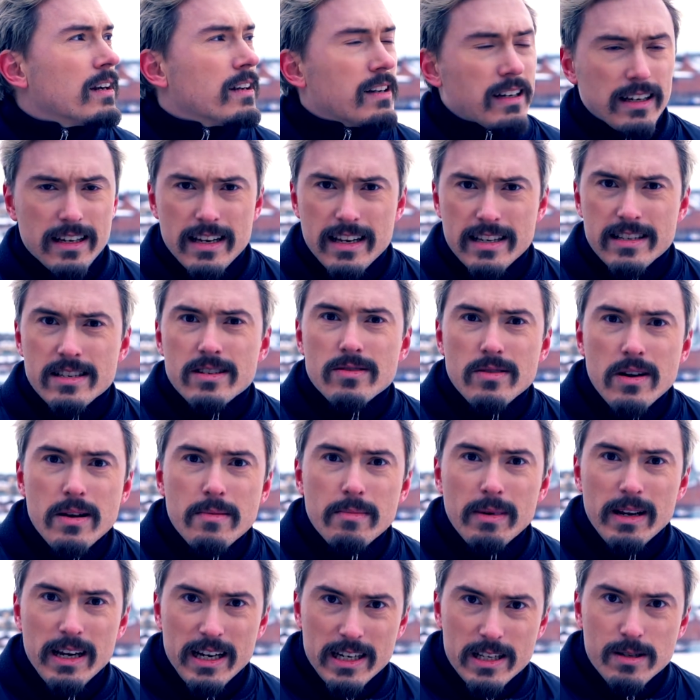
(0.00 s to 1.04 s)
like
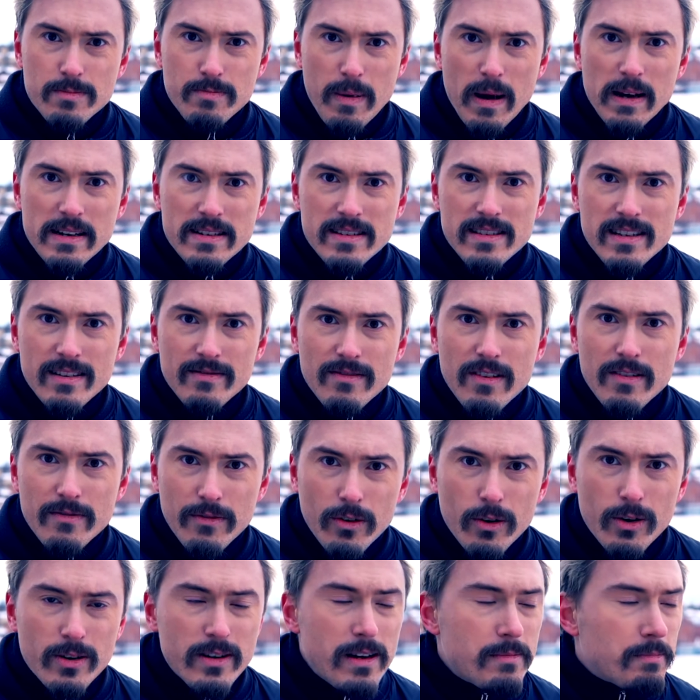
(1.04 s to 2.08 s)
extremely expensive
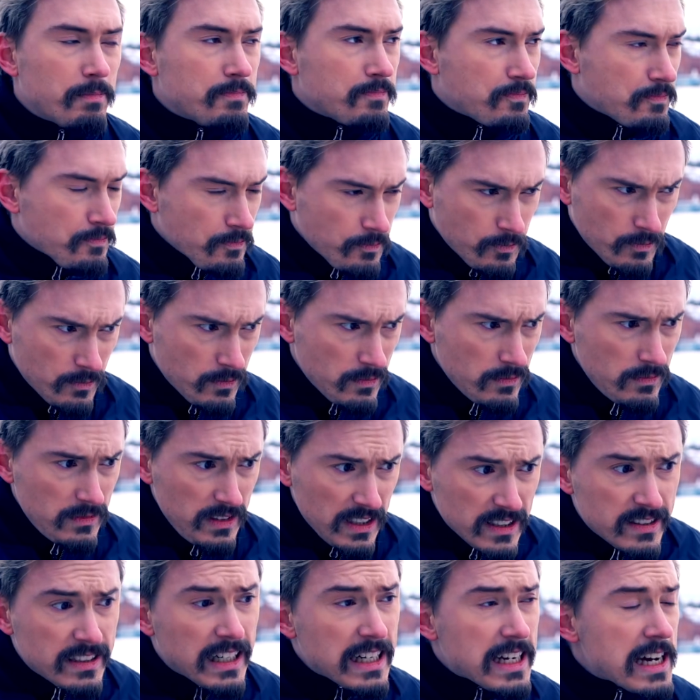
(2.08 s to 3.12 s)
for them.
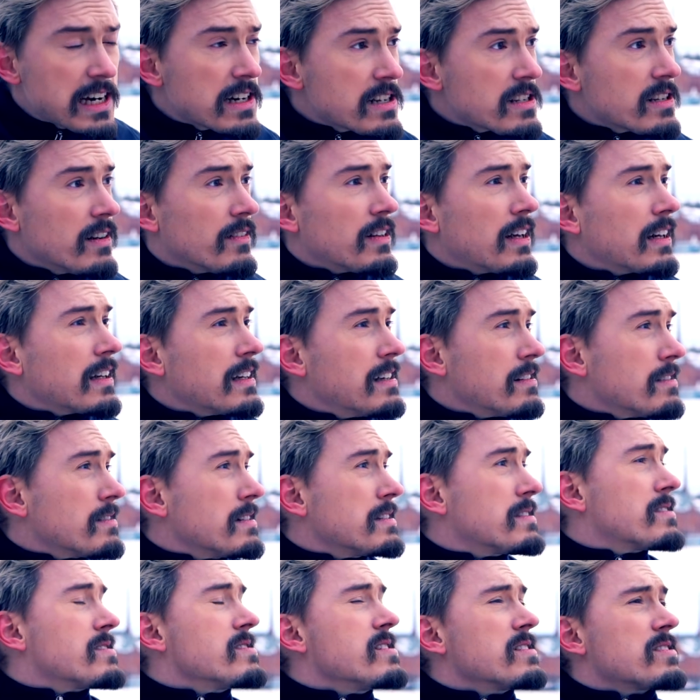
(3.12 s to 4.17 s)
And that kind of stuff. Like,
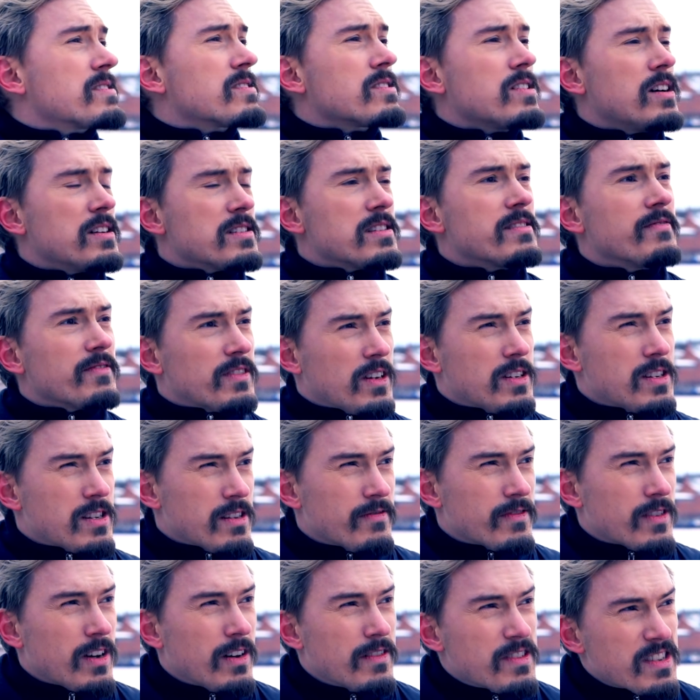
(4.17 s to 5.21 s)
it's just tons and tons
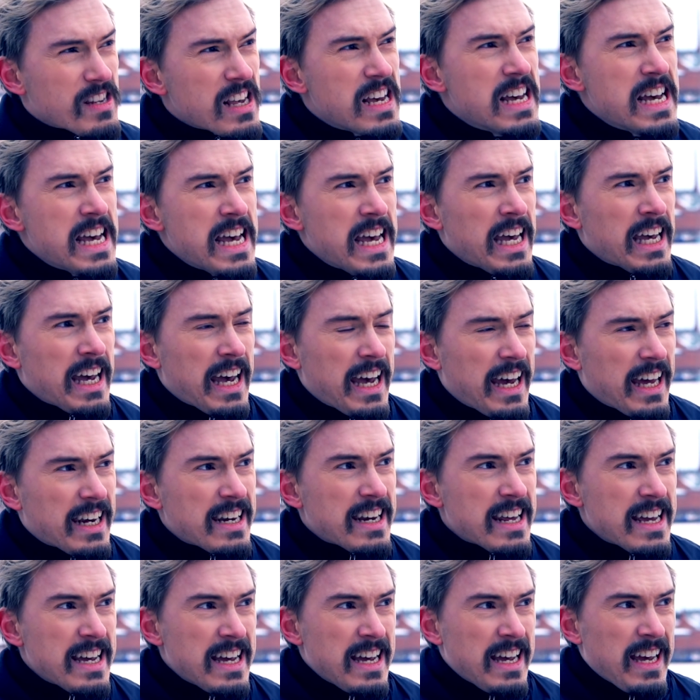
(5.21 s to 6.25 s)
of tons.
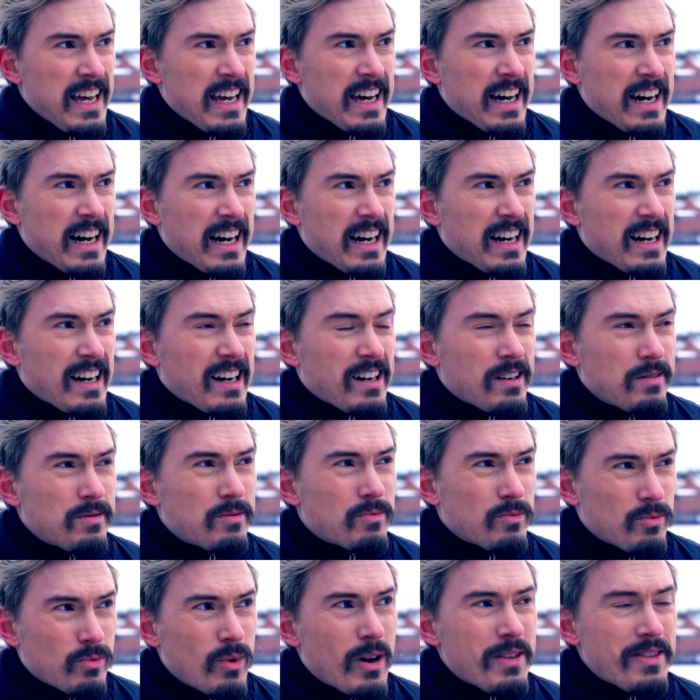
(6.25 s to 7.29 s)
And
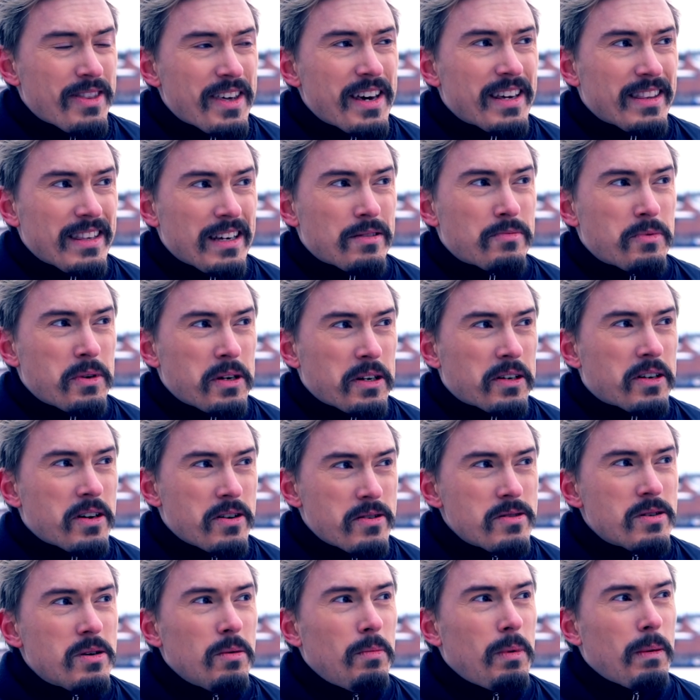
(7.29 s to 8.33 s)
one thing that we're
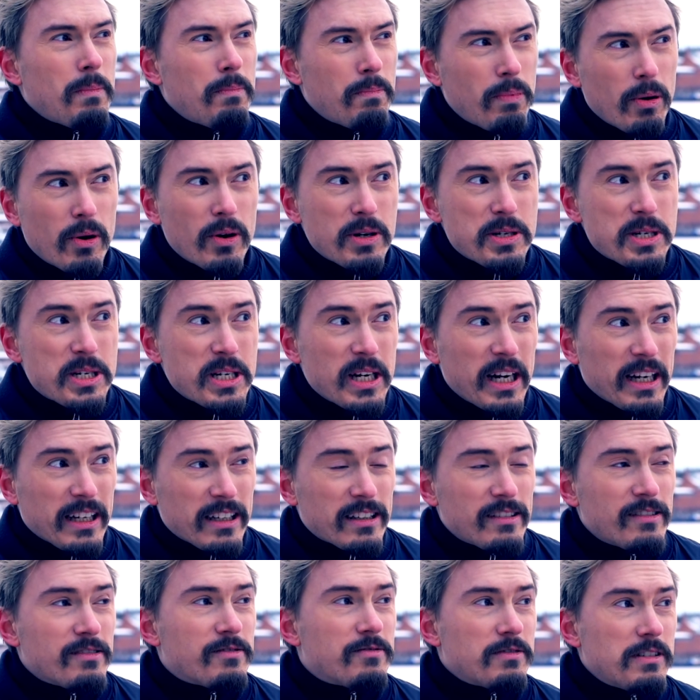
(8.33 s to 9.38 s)
going to be
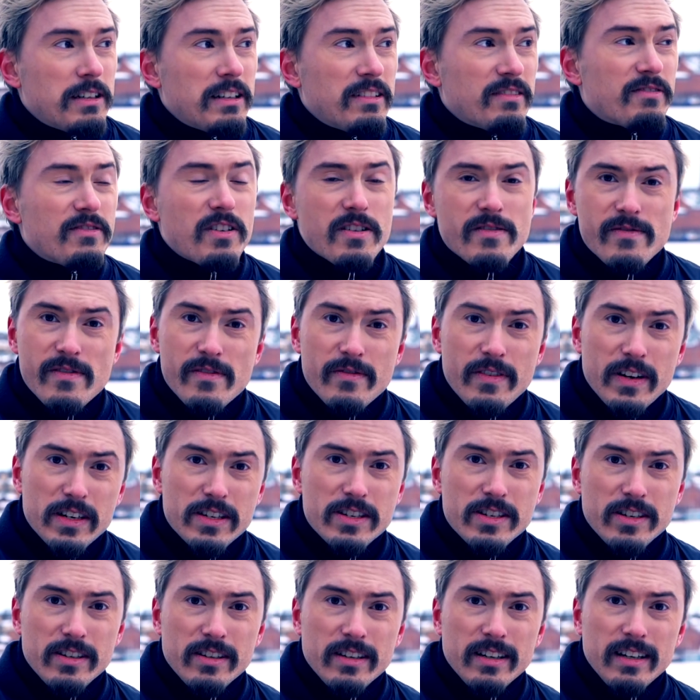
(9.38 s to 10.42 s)
pushing in Fun From
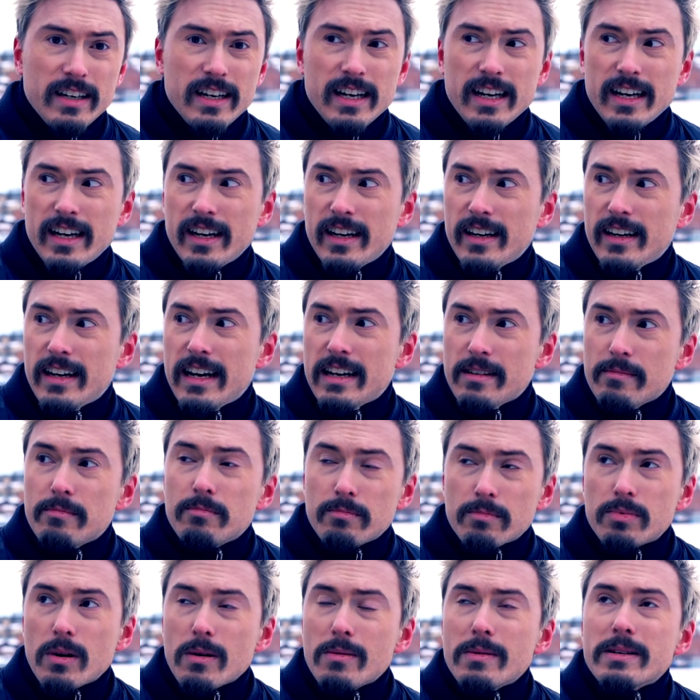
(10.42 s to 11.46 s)
Function
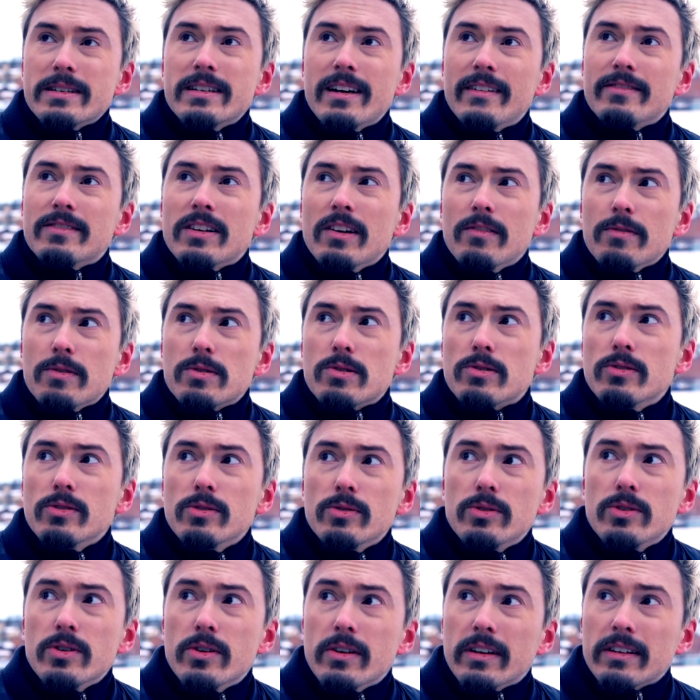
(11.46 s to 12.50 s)
and probably DevTips
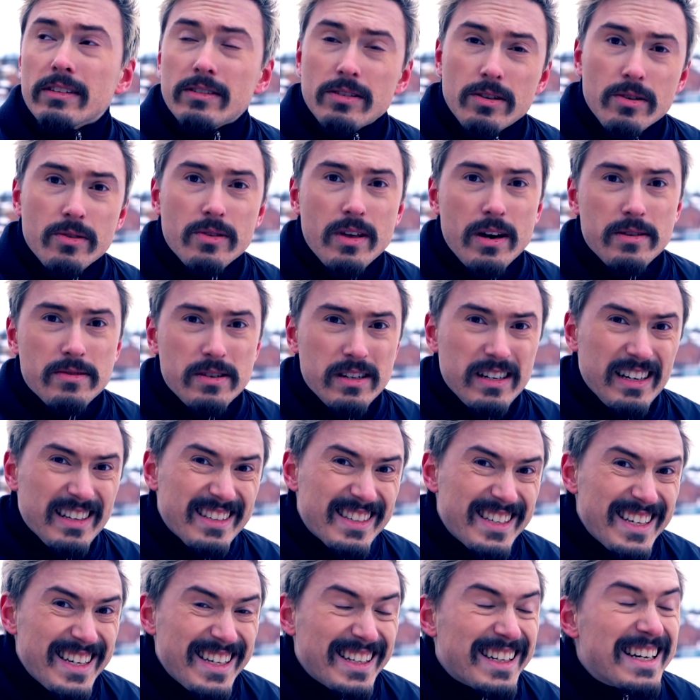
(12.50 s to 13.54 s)
too during
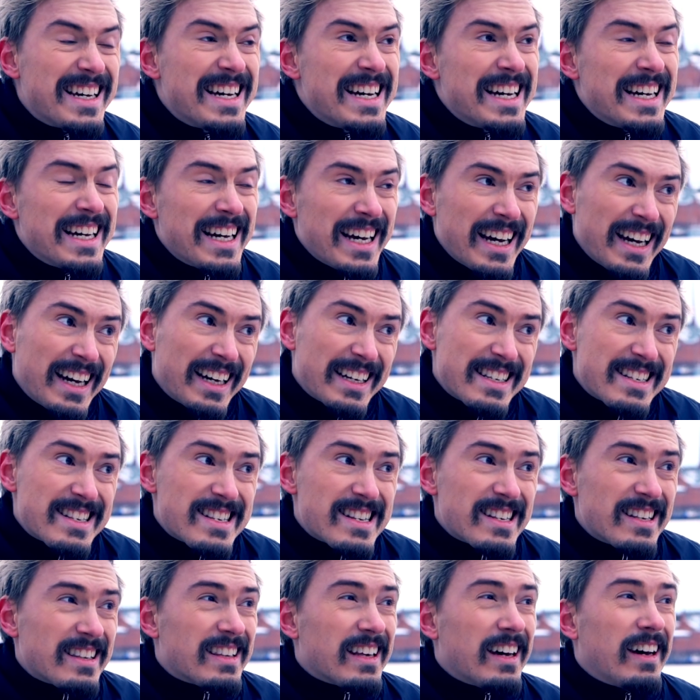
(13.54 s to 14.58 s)
2019
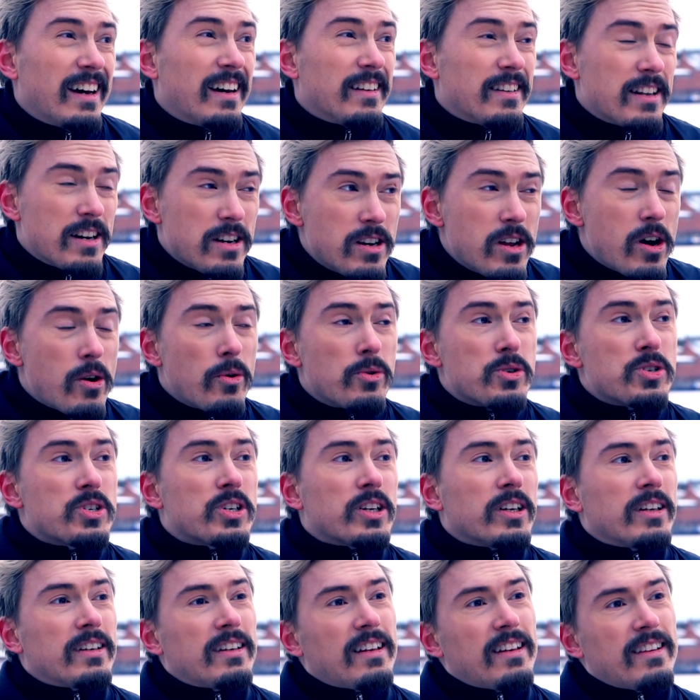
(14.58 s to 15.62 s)
is the
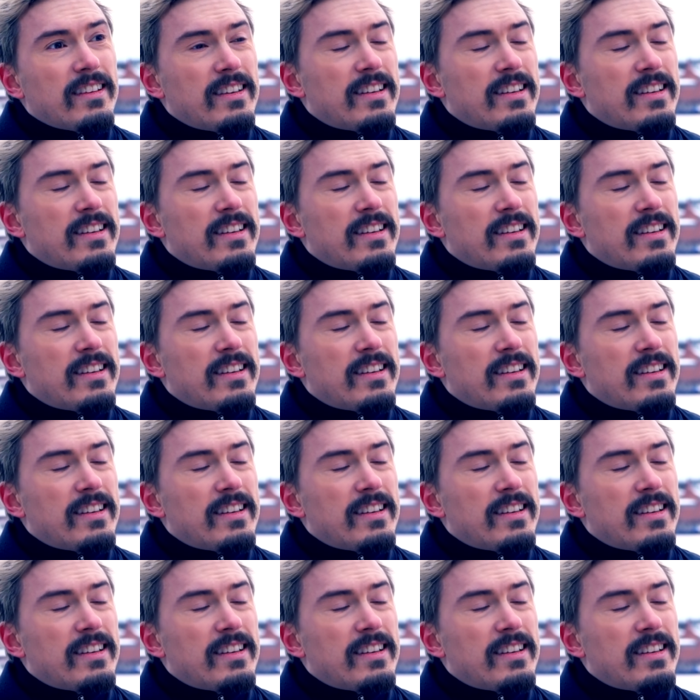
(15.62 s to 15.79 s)
notion